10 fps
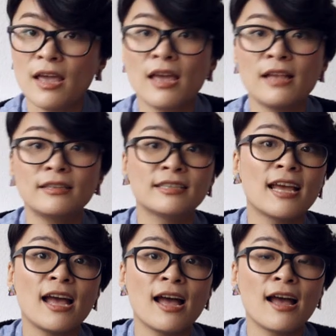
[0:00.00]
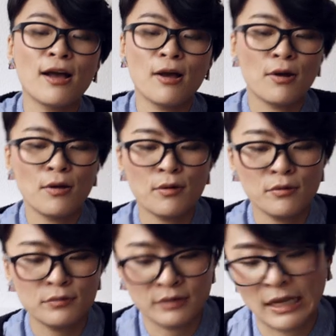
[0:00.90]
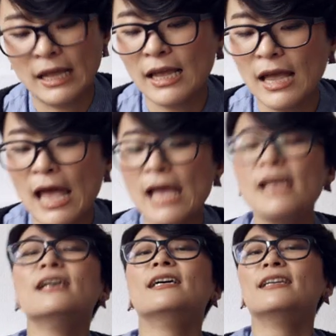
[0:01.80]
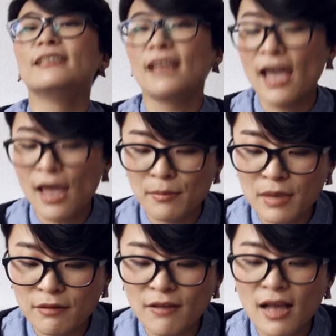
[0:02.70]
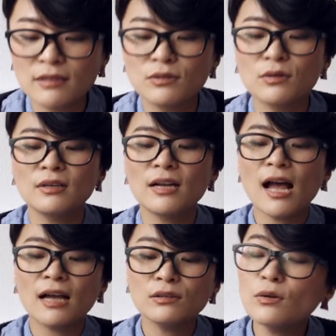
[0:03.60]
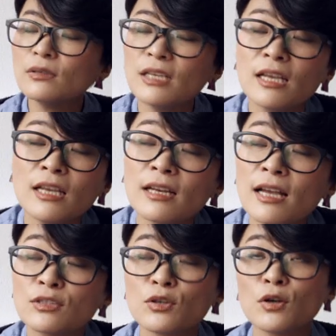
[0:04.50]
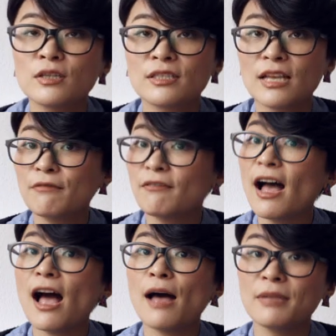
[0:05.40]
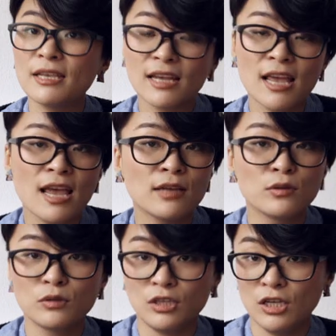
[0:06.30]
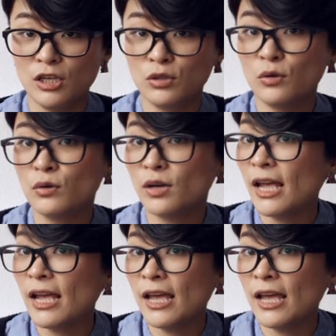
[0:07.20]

And down. Re mi fa sol la do ti la sol se fa mi re do ti do re.